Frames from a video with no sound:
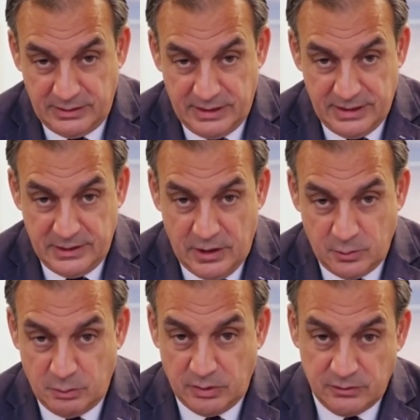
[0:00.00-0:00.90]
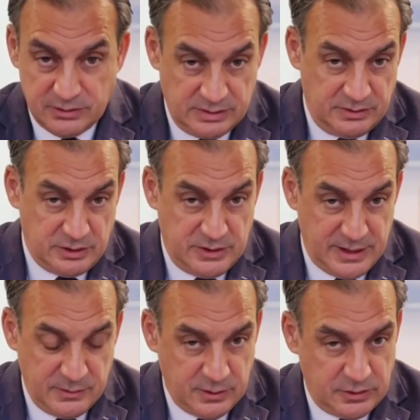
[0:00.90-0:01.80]
It's not perfect as the
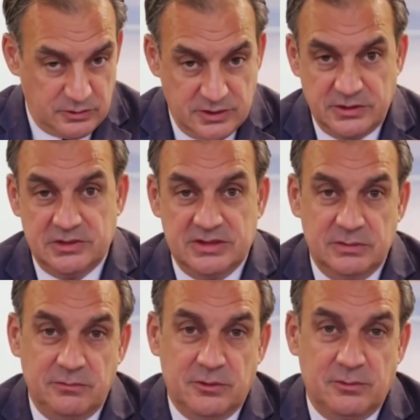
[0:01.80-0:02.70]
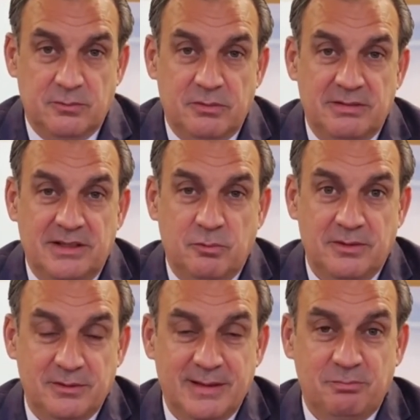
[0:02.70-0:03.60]
technology is still new, but it
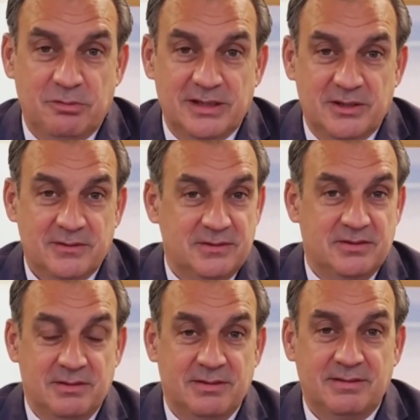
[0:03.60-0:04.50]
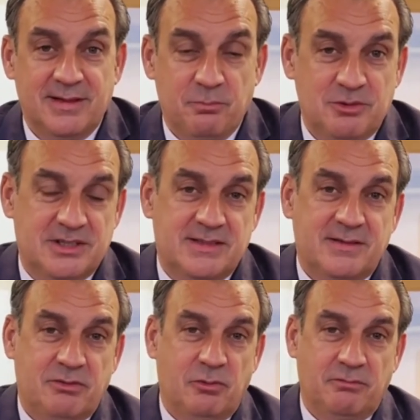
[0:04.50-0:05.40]
will get better. Now let's get
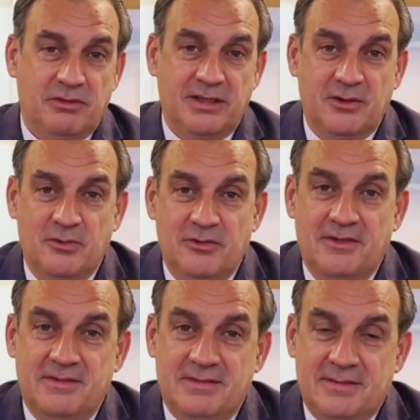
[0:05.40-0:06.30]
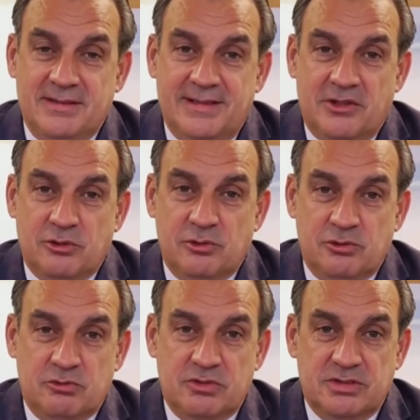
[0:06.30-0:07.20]
into our video. As
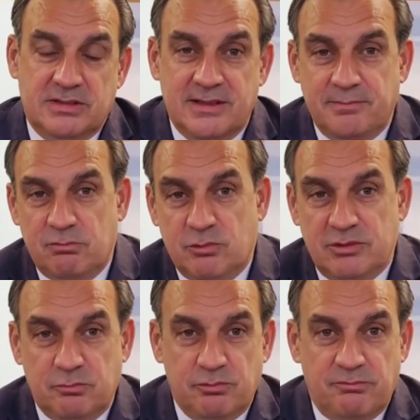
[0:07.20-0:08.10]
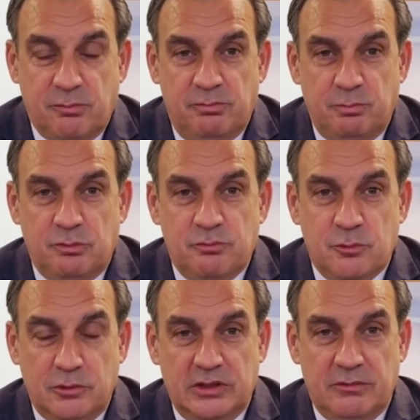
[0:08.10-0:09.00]
usual, I am going to review the
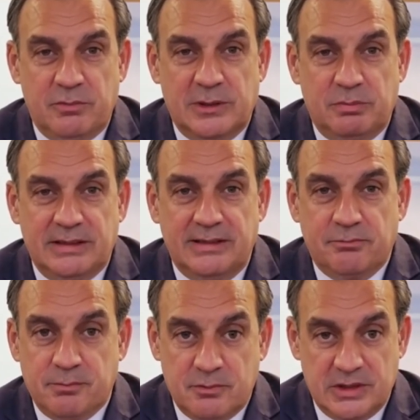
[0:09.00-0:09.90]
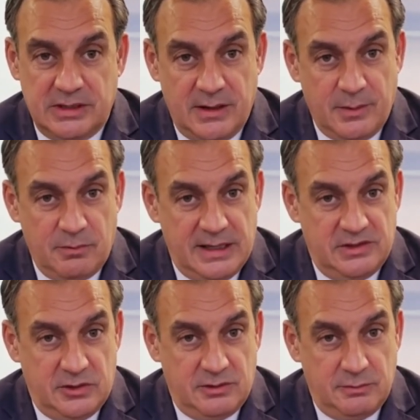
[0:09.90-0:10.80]
performance of my picks from this time
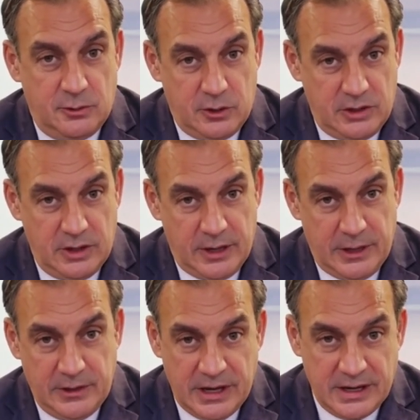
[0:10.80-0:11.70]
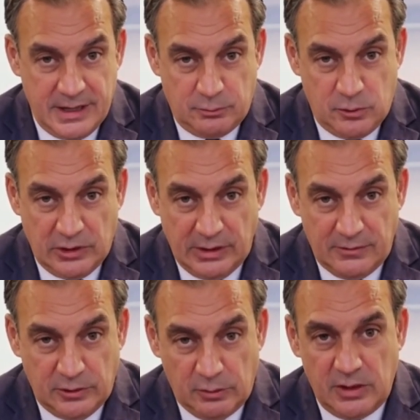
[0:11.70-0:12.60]
last year first, then I am going to
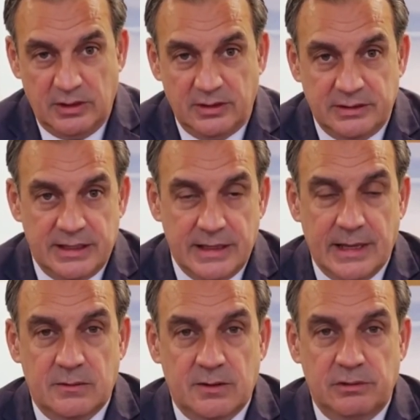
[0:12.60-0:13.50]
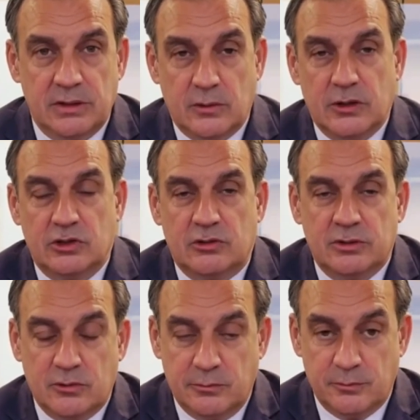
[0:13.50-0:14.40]
give a market and economic conditions
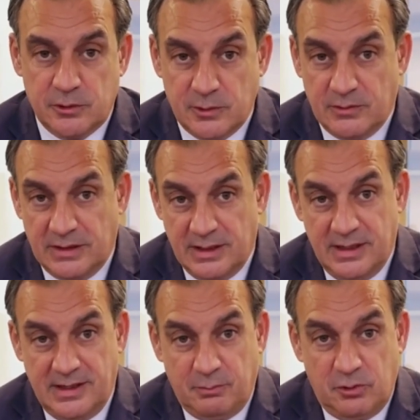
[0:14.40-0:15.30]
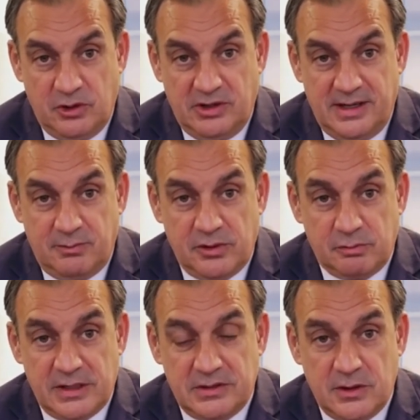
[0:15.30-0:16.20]
overview and proceed with
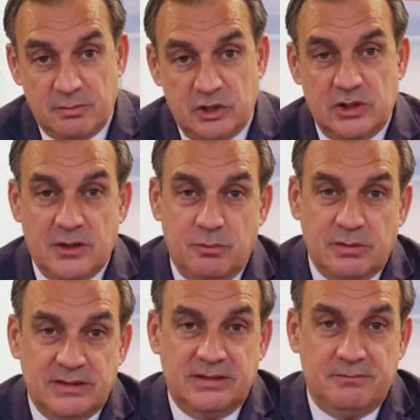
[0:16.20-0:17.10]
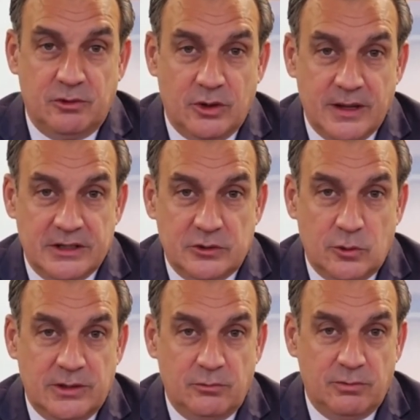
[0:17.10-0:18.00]
my top stock picks for the next
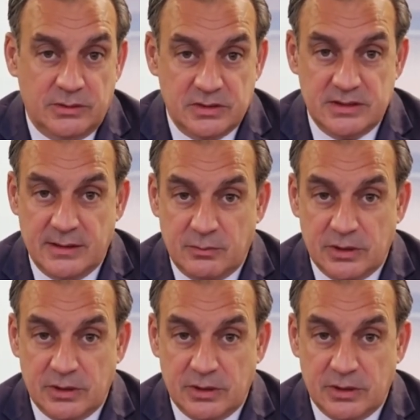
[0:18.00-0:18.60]
12 months and